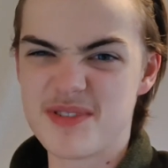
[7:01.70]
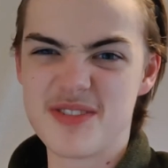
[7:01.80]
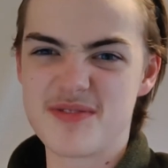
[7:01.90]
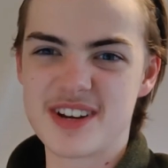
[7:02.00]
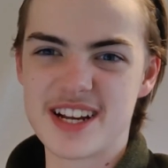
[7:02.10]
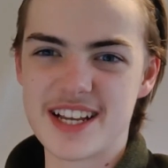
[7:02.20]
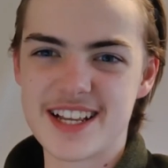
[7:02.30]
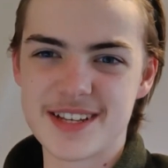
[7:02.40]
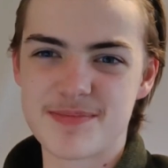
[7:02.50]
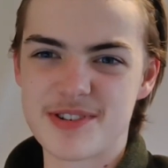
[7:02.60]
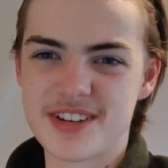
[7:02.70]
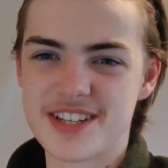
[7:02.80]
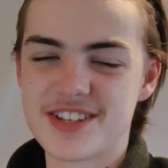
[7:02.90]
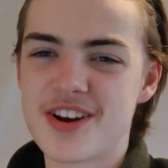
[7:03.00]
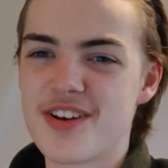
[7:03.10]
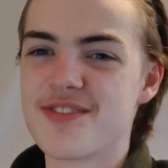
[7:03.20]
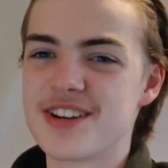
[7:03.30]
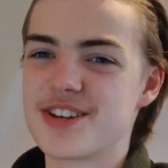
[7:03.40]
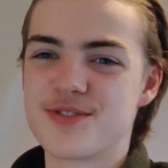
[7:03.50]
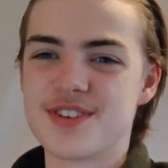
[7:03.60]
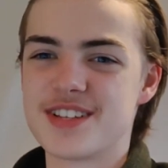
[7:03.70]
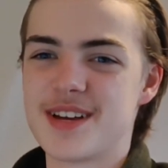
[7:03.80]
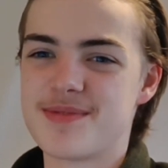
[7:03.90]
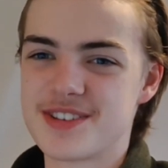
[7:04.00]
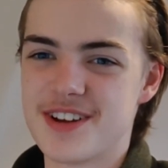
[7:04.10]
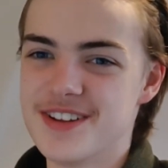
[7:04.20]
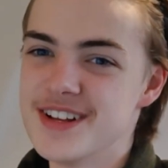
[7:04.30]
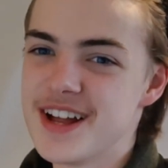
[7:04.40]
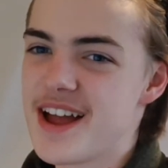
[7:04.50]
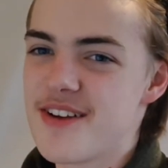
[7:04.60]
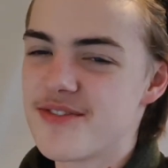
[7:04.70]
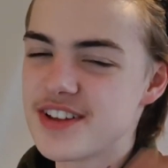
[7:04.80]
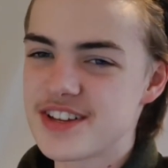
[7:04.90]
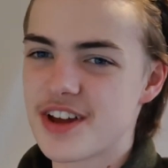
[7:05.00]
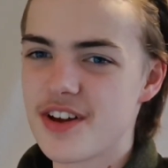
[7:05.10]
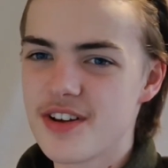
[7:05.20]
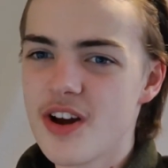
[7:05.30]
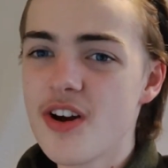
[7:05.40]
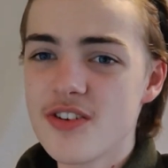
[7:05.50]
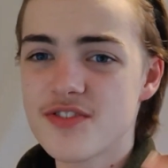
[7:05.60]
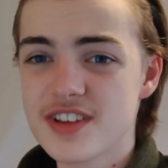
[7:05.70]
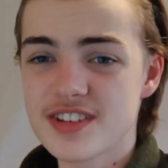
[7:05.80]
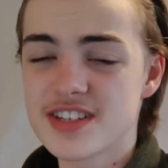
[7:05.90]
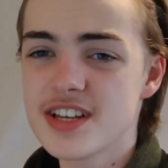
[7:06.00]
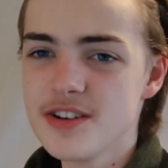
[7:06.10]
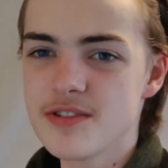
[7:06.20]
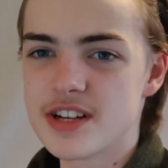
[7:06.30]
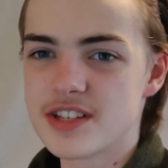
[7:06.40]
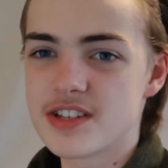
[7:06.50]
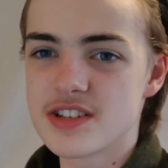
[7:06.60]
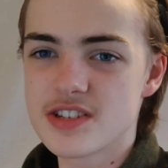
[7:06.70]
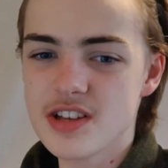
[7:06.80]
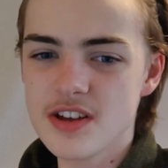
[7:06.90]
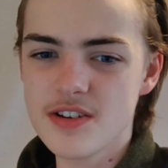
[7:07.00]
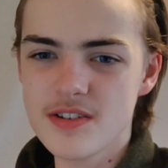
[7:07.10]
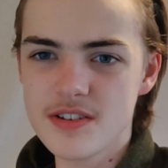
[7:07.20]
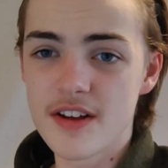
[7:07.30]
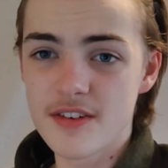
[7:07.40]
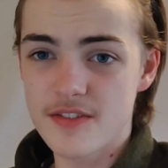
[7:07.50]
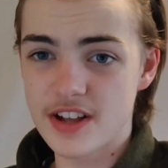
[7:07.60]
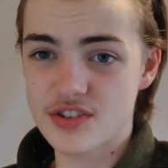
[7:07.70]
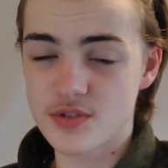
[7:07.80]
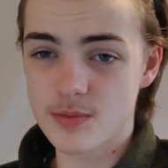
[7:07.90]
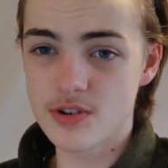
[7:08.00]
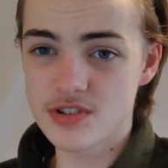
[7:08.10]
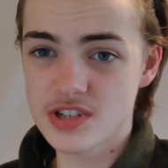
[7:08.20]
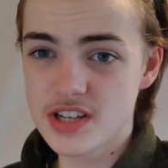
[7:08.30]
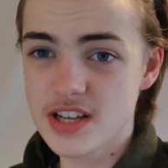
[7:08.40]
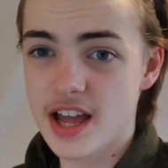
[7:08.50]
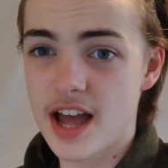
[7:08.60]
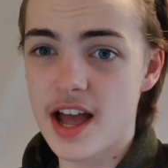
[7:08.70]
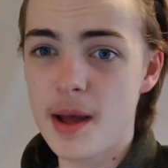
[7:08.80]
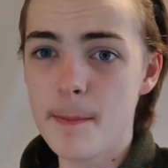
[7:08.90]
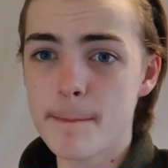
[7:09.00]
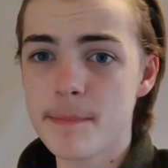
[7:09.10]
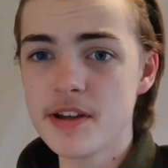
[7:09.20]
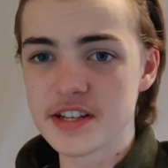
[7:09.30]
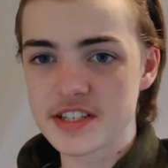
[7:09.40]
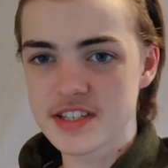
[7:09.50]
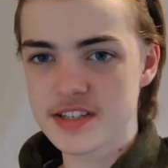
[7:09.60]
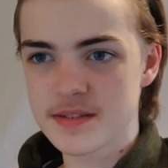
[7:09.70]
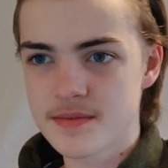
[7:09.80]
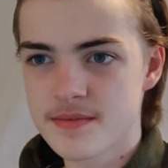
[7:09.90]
but not really, let's be honest, you can't really call this an episode, video of this series. So thanks for watching, and peace.